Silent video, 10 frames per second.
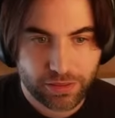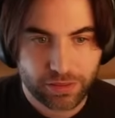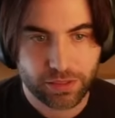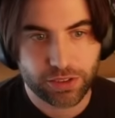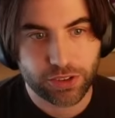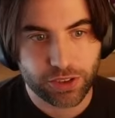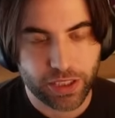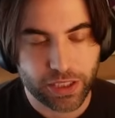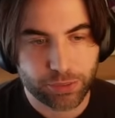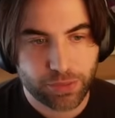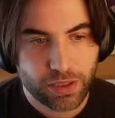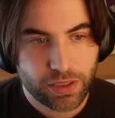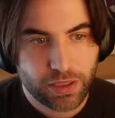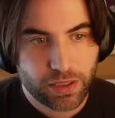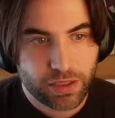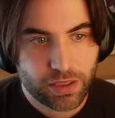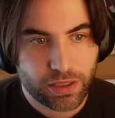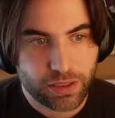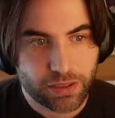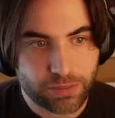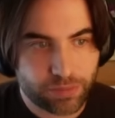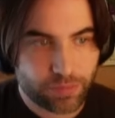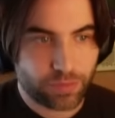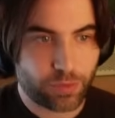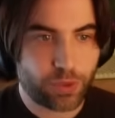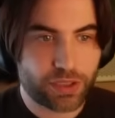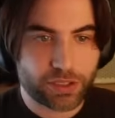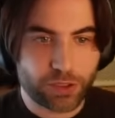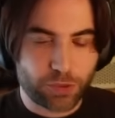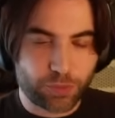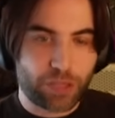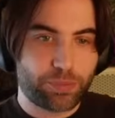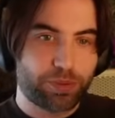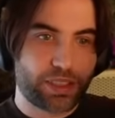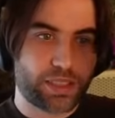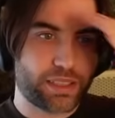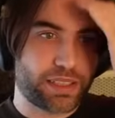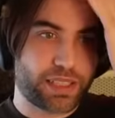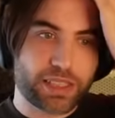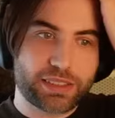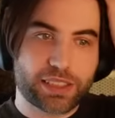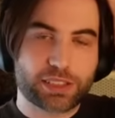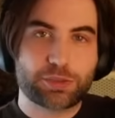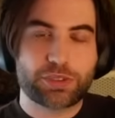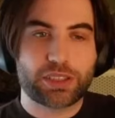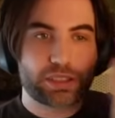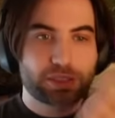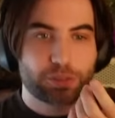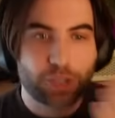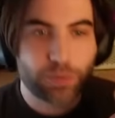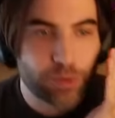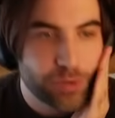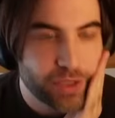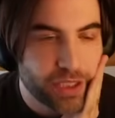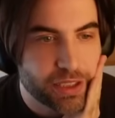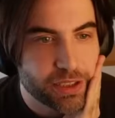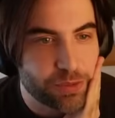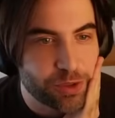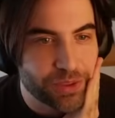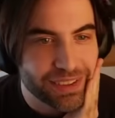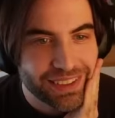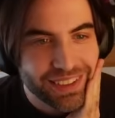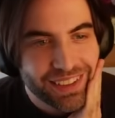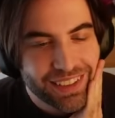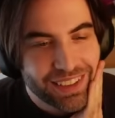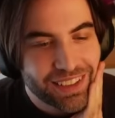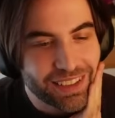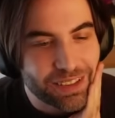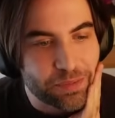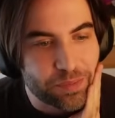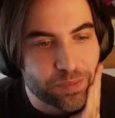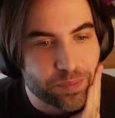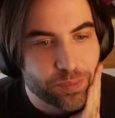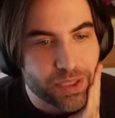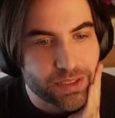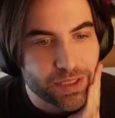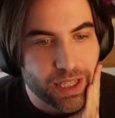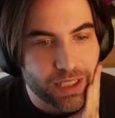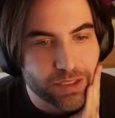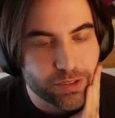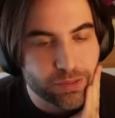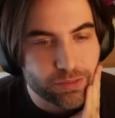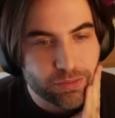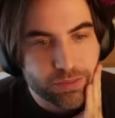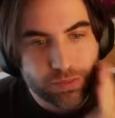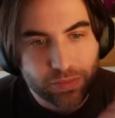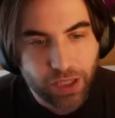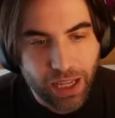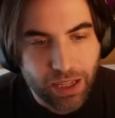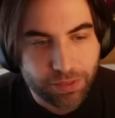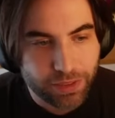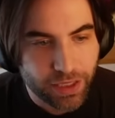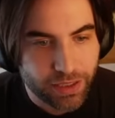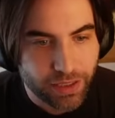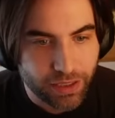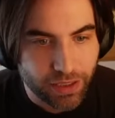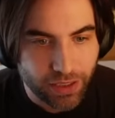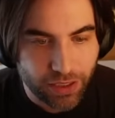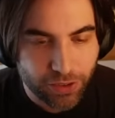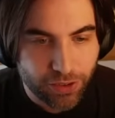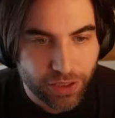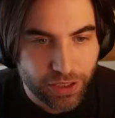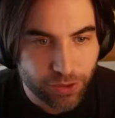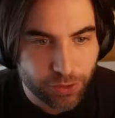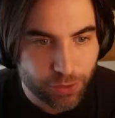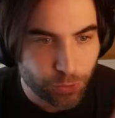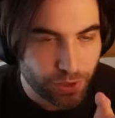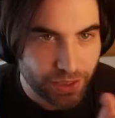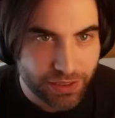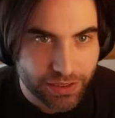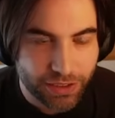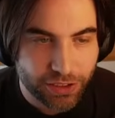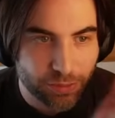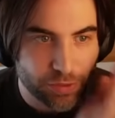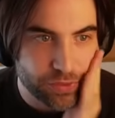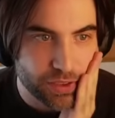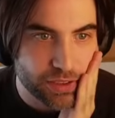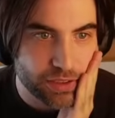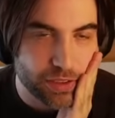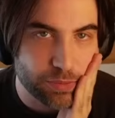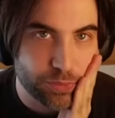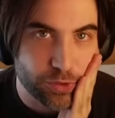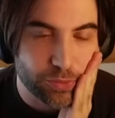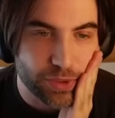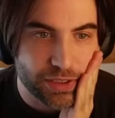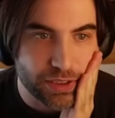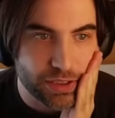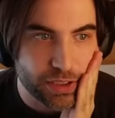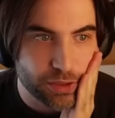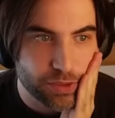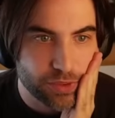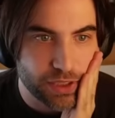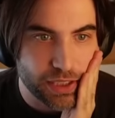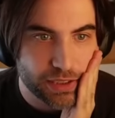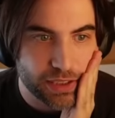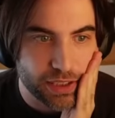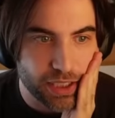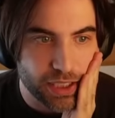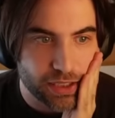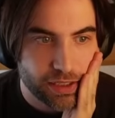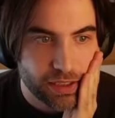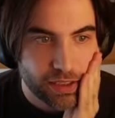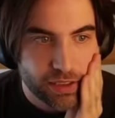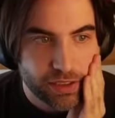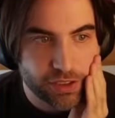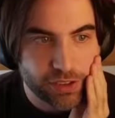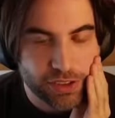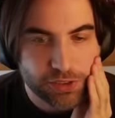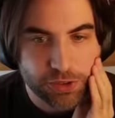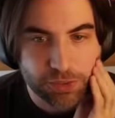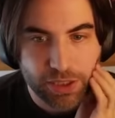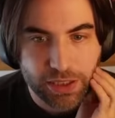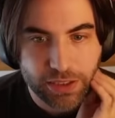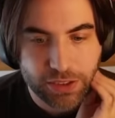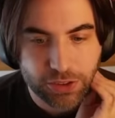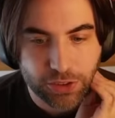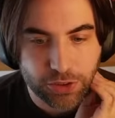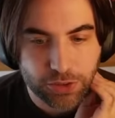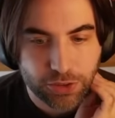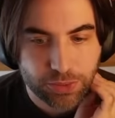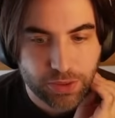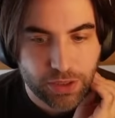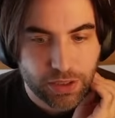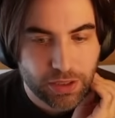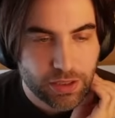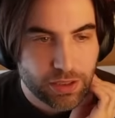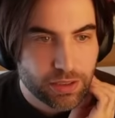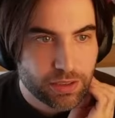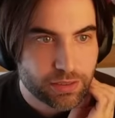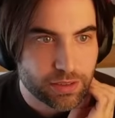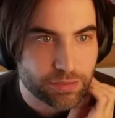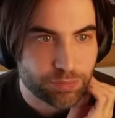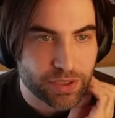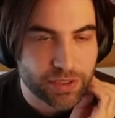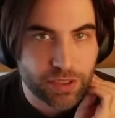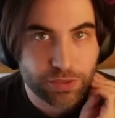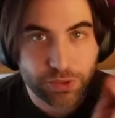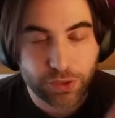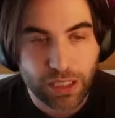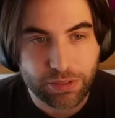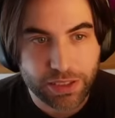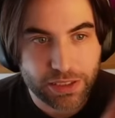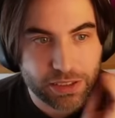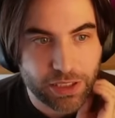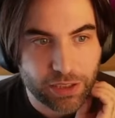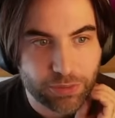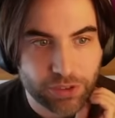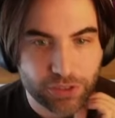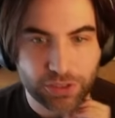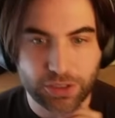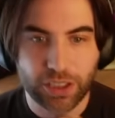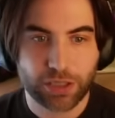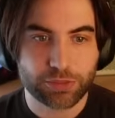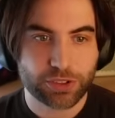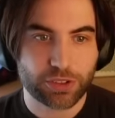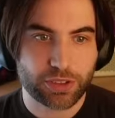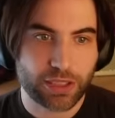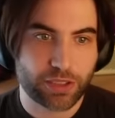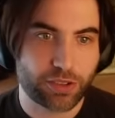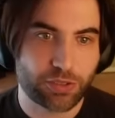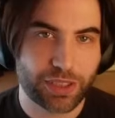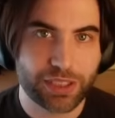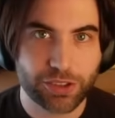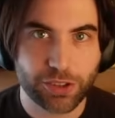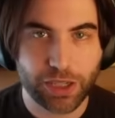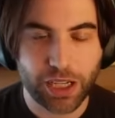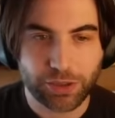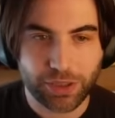your game. Uh, with the tone map here, the HEX, which is quite popular at the moment, but I don't have I don't think we can see some of these improvements in terms of the HDR on a stream like this on YouTube. But if you have an HDR monitor, I'm sure like you already know how that